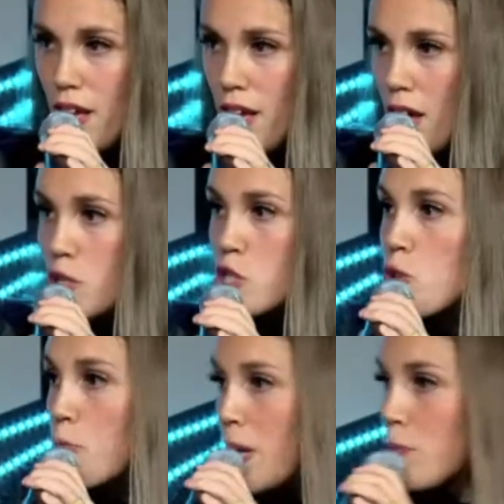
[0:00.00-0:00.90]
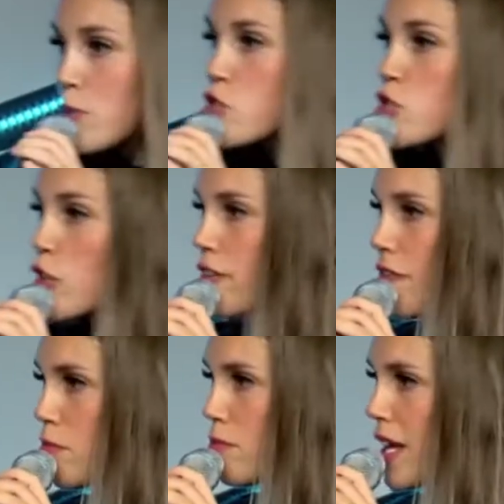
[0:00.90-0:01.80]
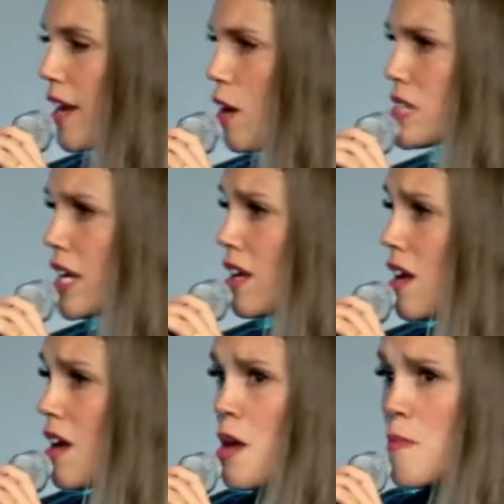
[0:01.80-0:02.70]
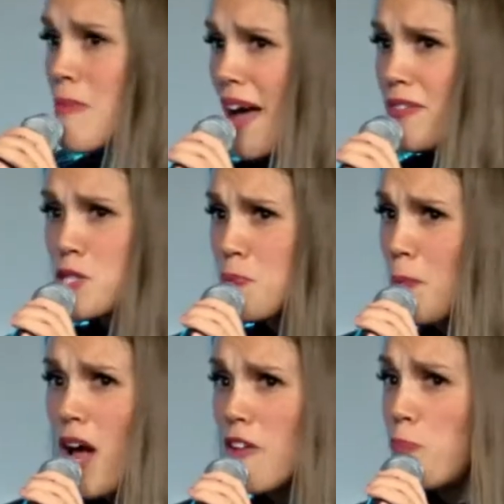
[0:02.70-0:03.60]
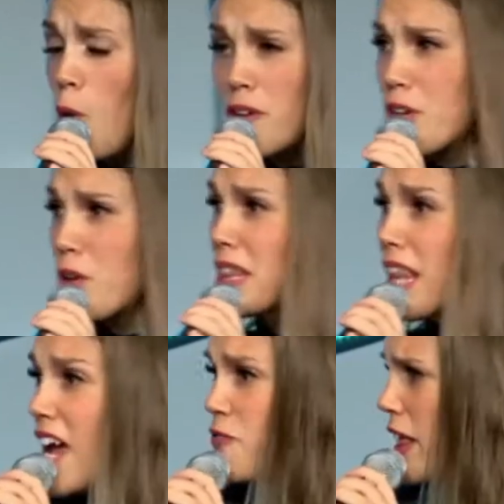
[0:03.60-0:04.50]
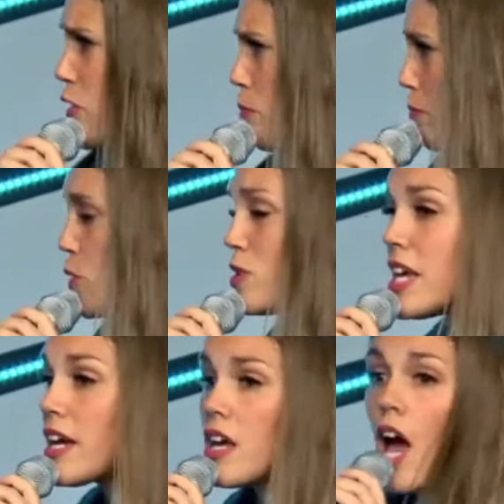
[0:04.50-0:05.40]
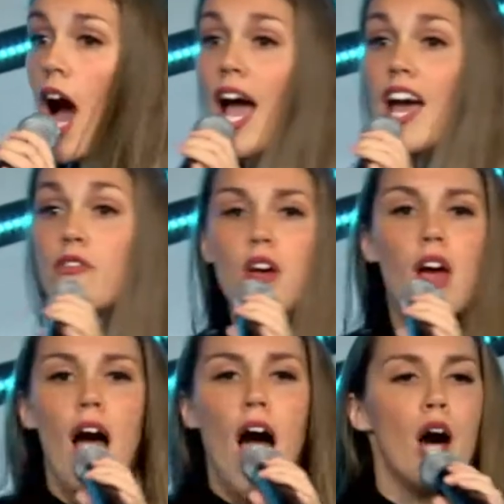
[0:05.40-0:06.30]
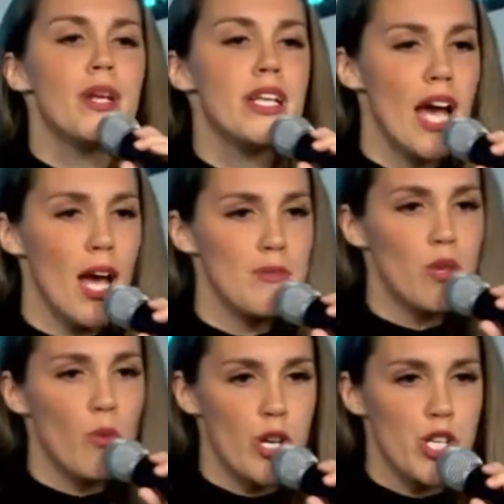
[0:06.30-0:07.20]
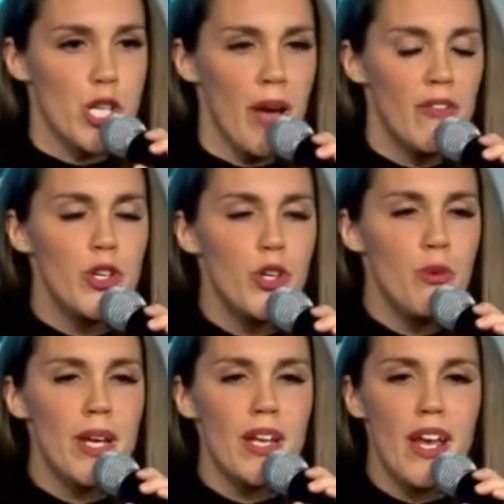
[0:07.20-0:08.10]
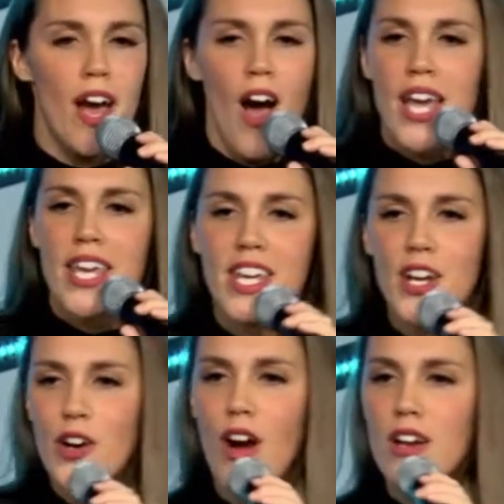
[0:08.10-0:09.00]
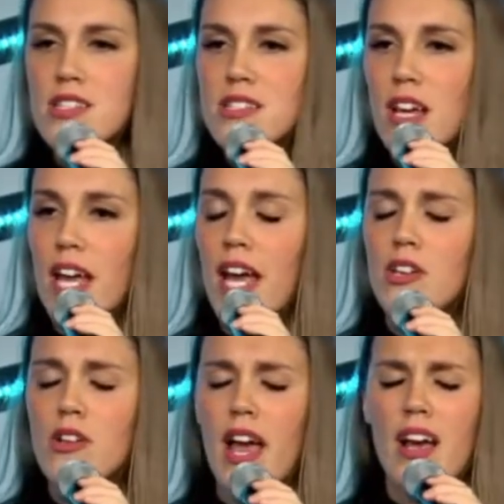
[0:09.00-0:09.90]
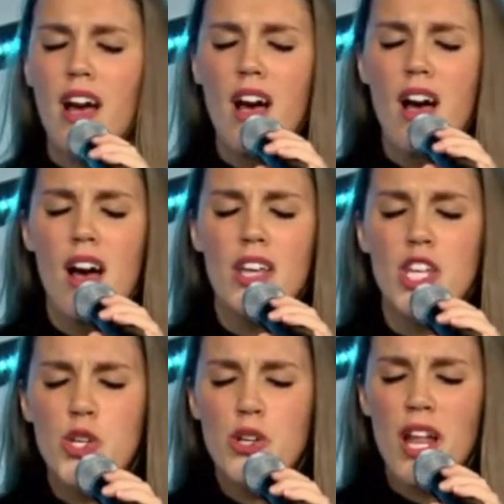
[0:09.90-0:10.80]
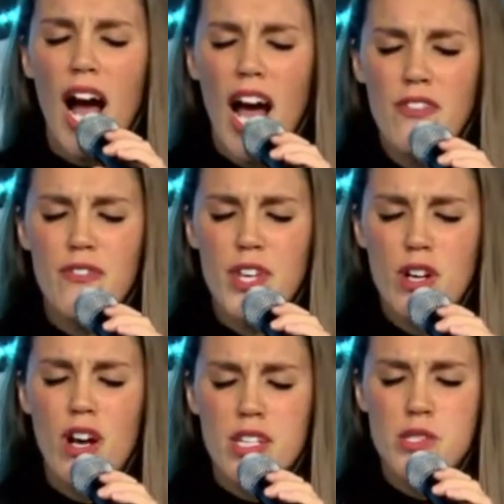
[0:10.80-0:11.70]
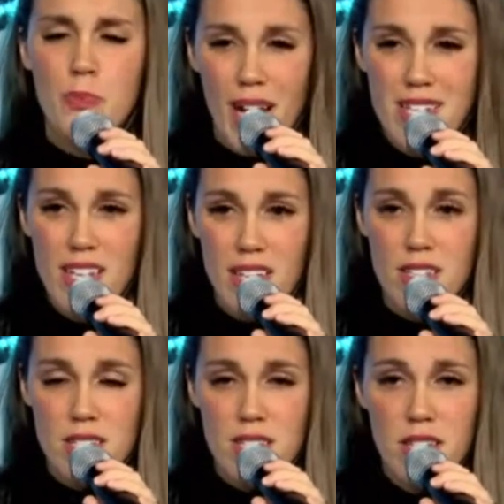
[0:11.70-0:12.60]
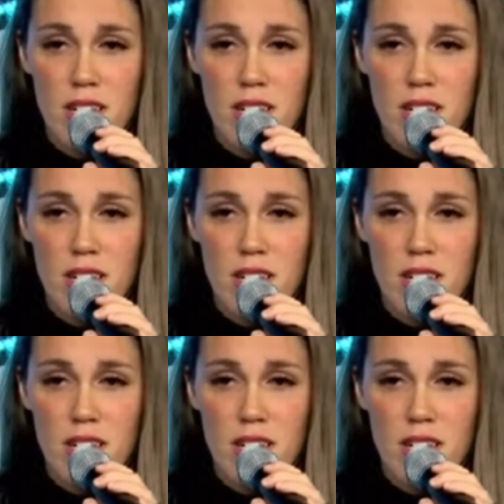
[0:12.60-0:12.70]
It was through people serving me, and I was like, man, these people have poured their life. Like the music, how many times in worship have you been here on a Sunday and you're like, I feel God's presence.